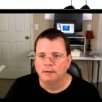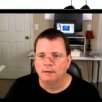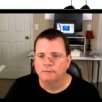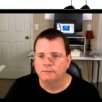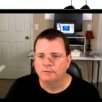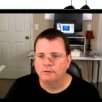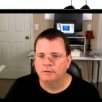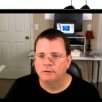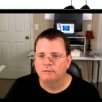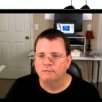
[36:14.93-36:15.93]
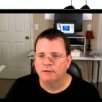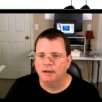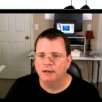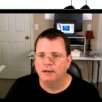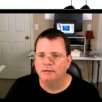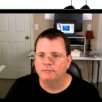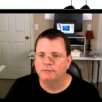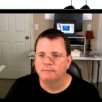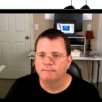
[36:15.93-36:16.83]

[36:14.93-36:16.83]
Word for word: survived.